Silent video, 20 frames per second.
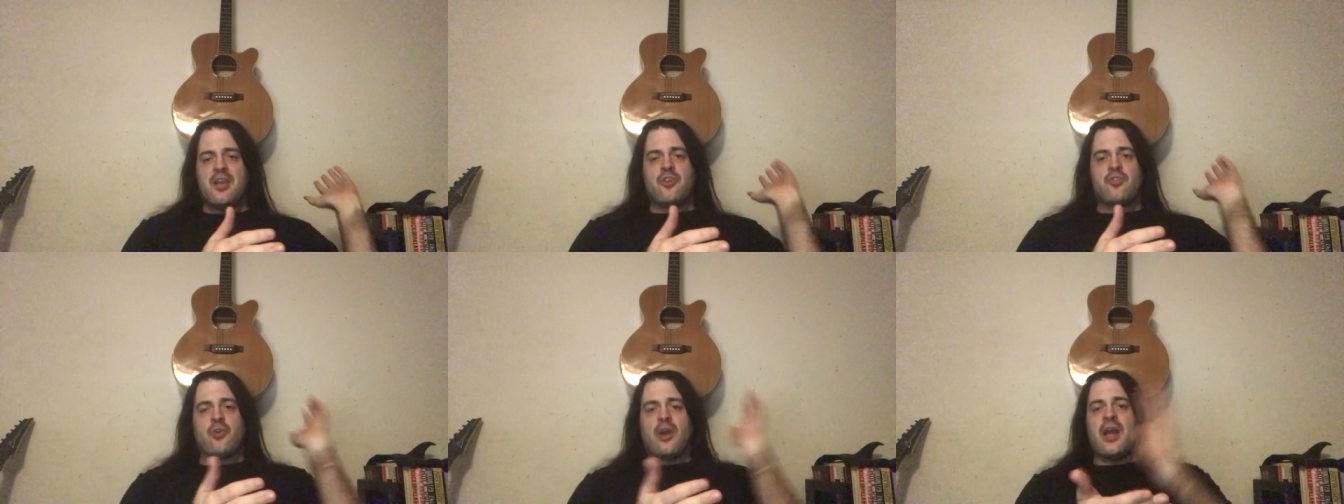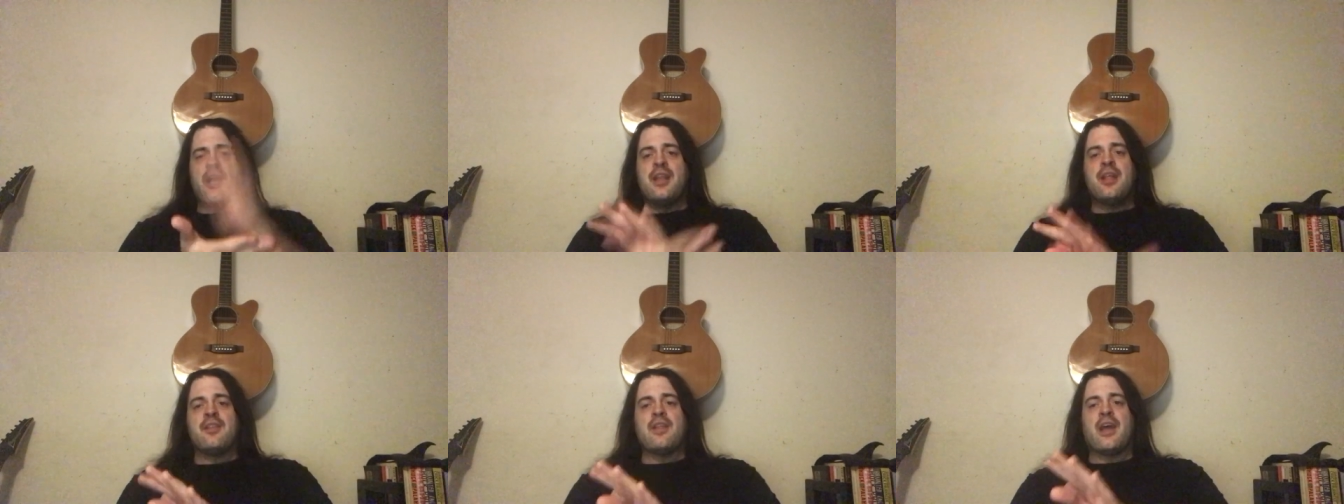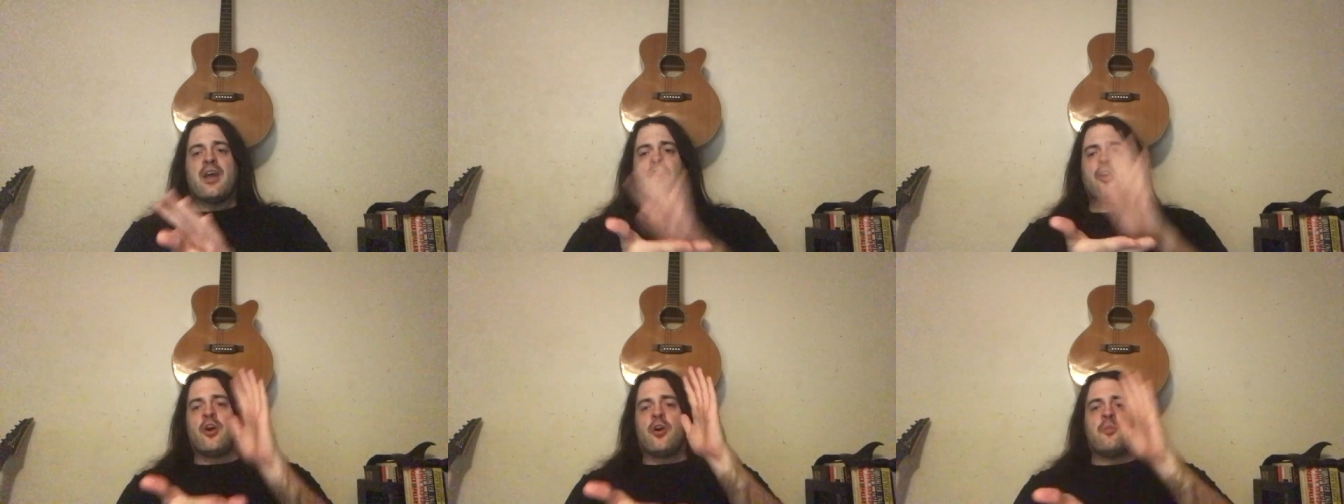grinding
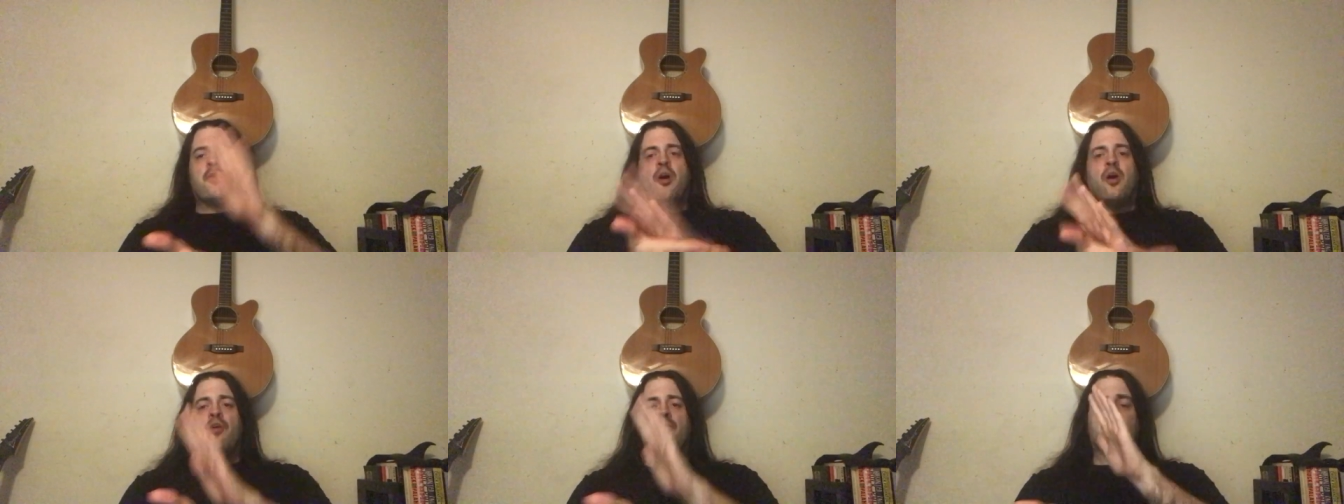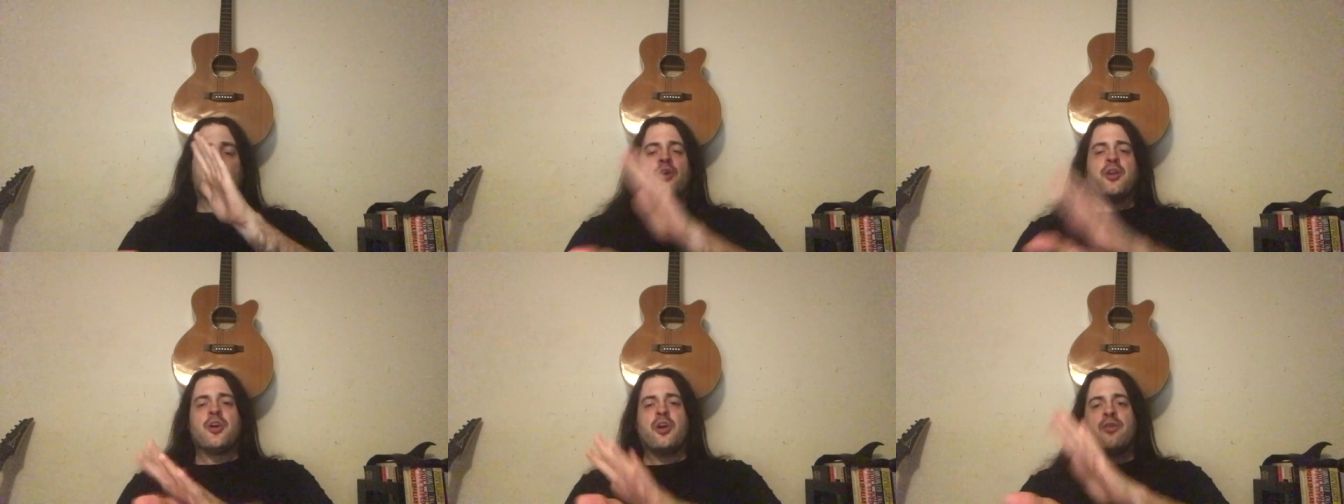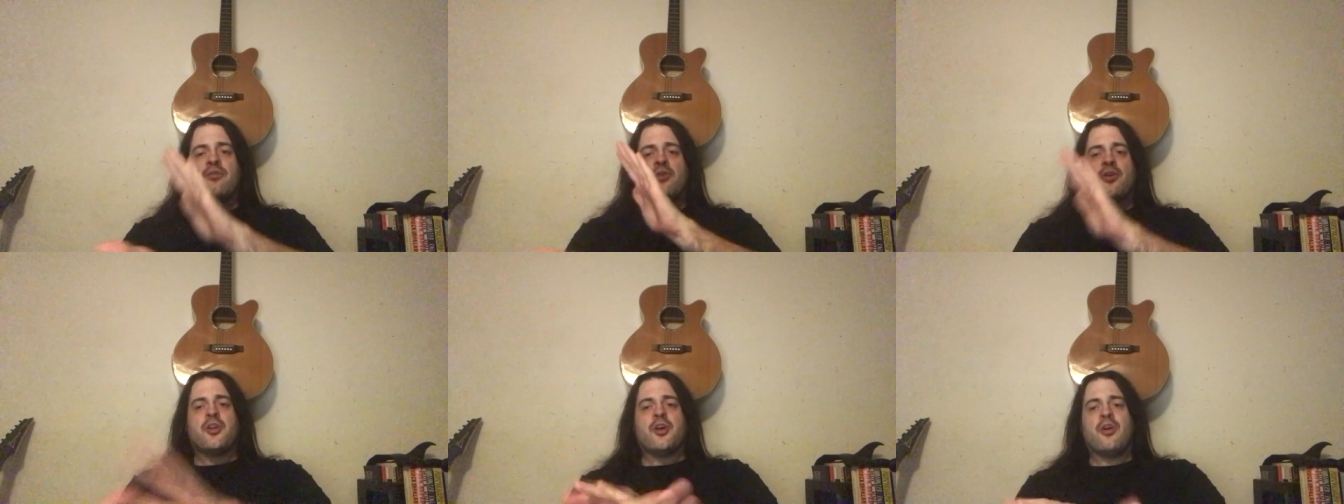that home over and
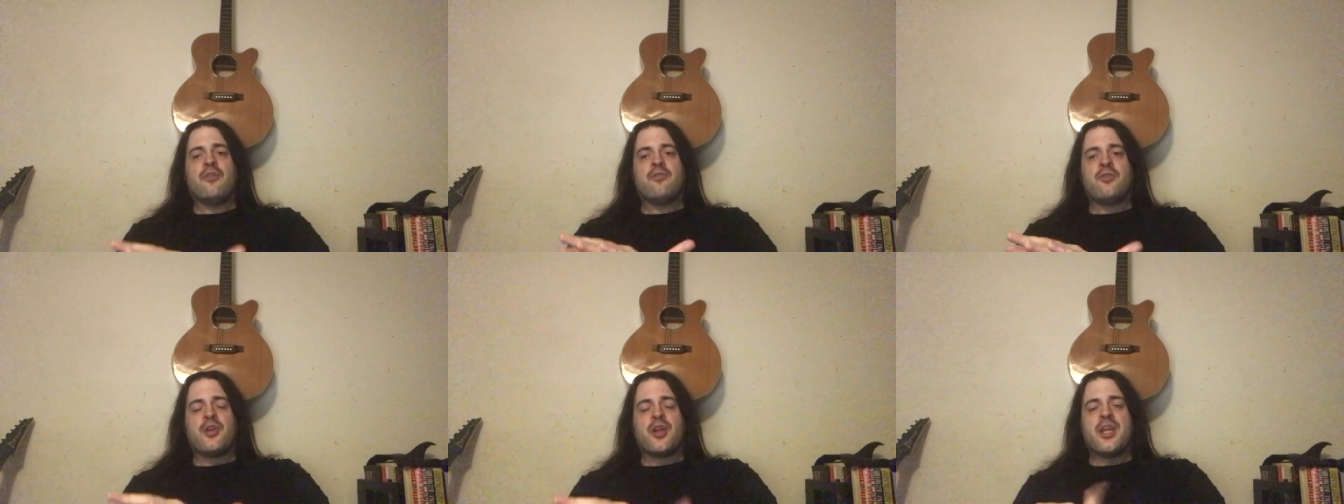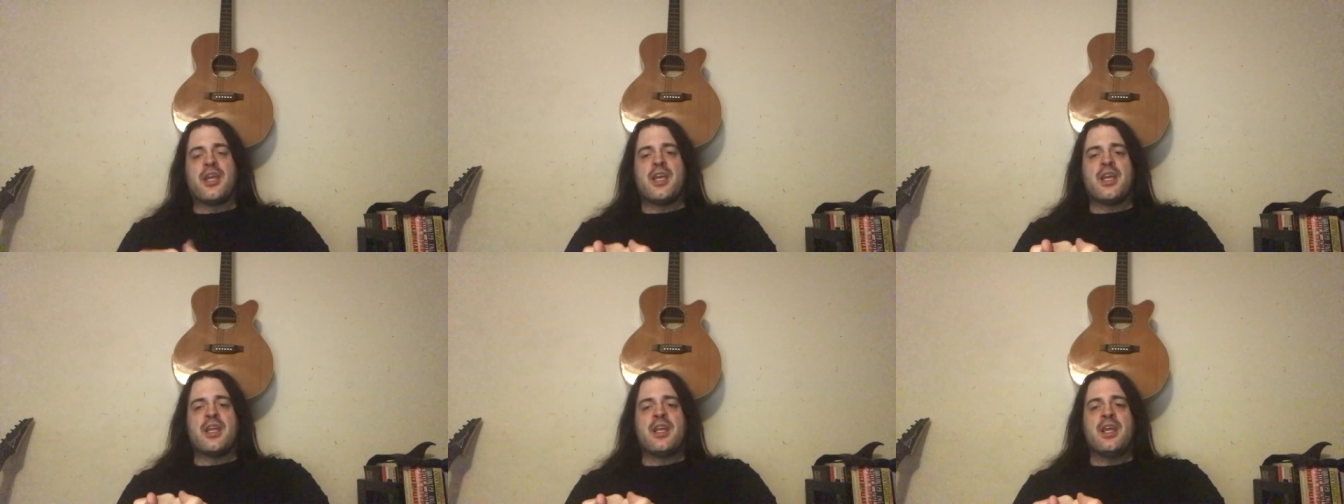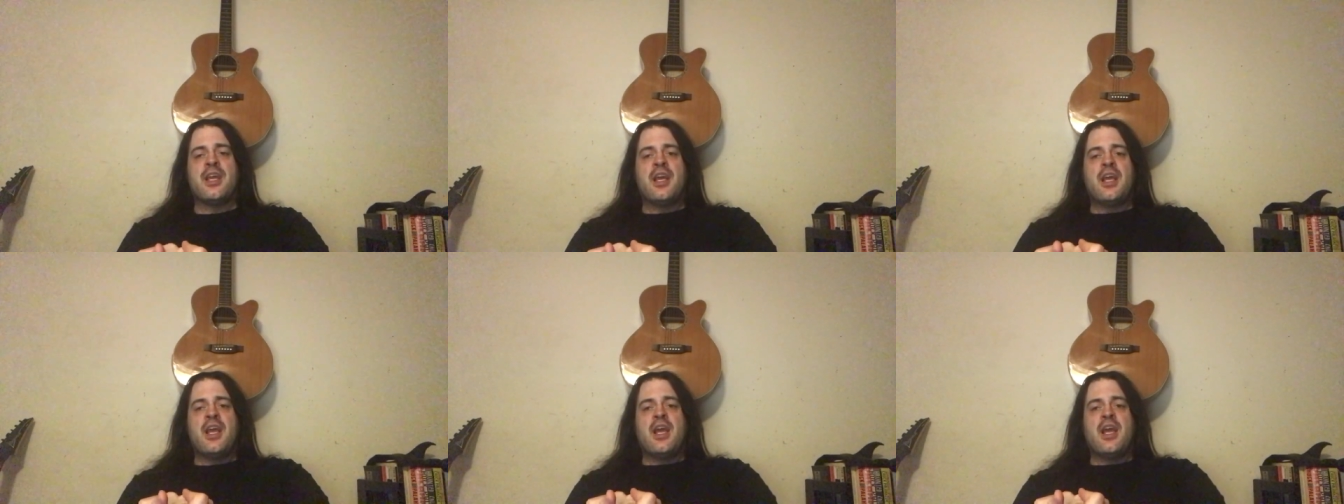over and over again